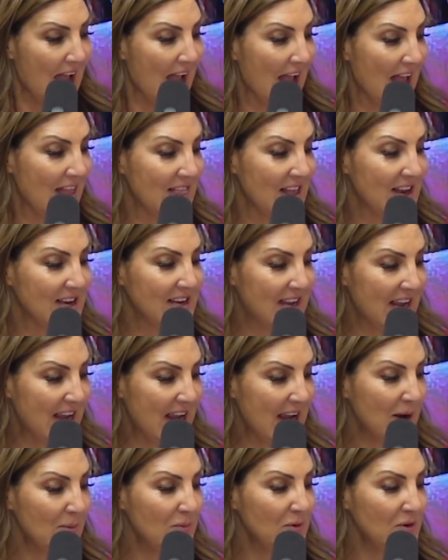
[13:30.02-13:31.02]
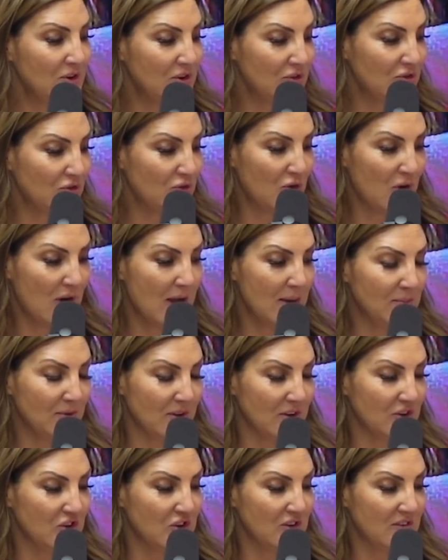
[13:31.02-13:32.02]
and then Cameron describes
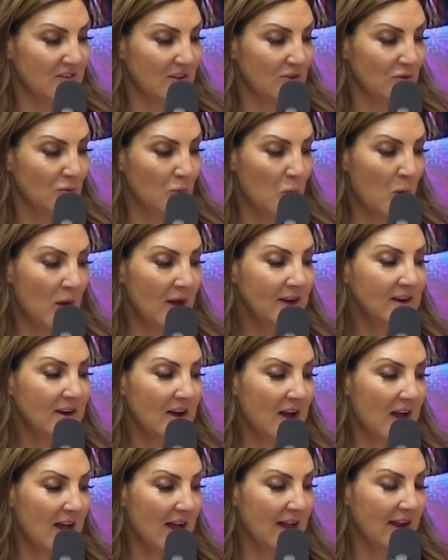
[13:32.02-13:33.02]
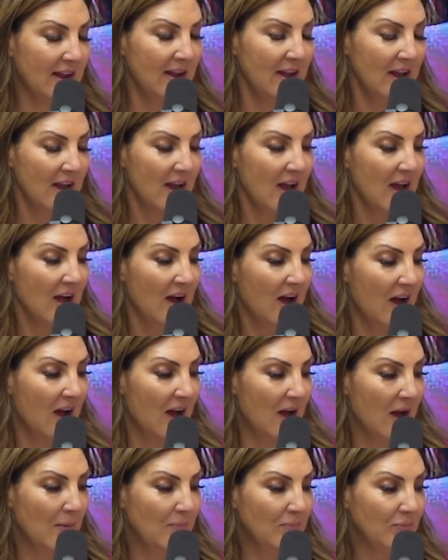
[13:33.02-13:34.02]
it. She says one guy
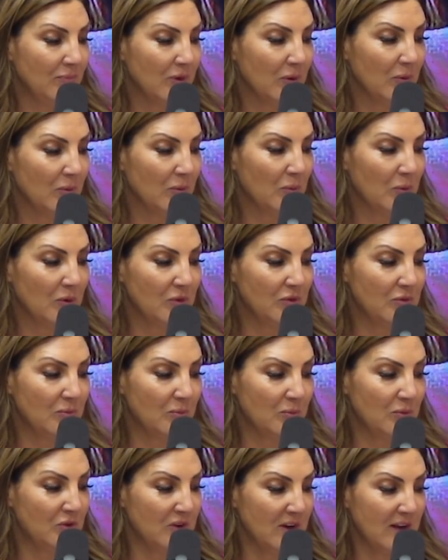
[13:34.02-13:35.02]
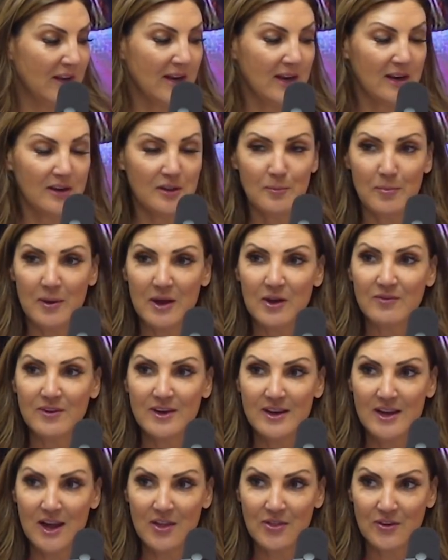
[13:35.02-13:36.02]
was sticking it in the butt of
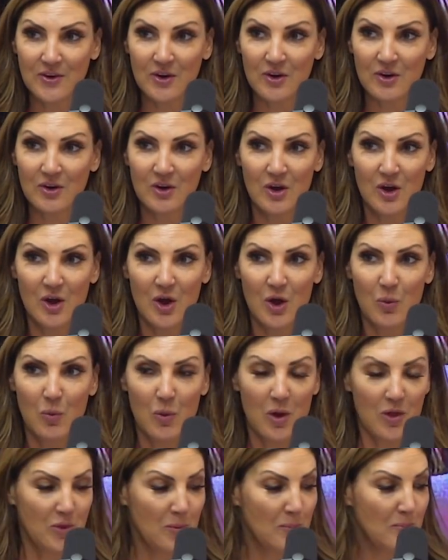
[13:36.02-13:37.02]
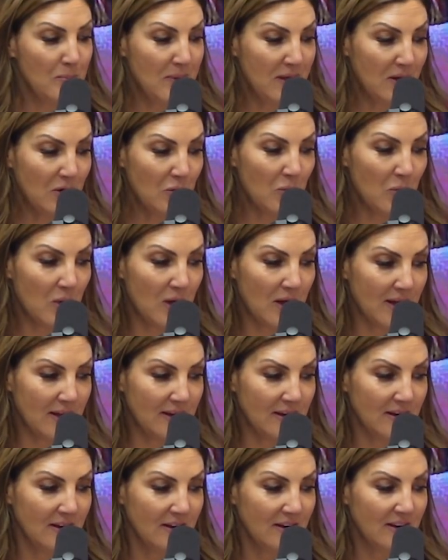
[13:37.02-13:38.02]
another, while the middle
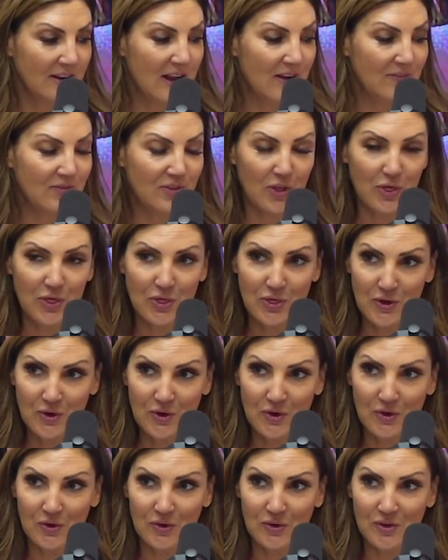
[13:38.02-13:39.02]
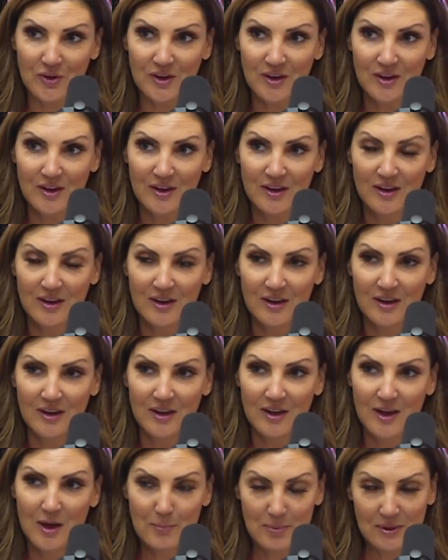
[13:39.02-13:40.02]
one gave the third
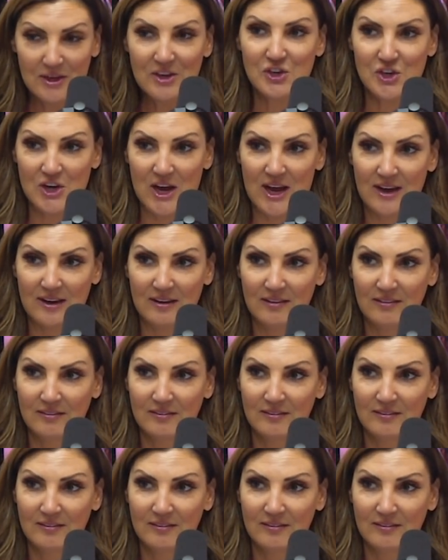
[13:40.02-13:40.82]
a BJ,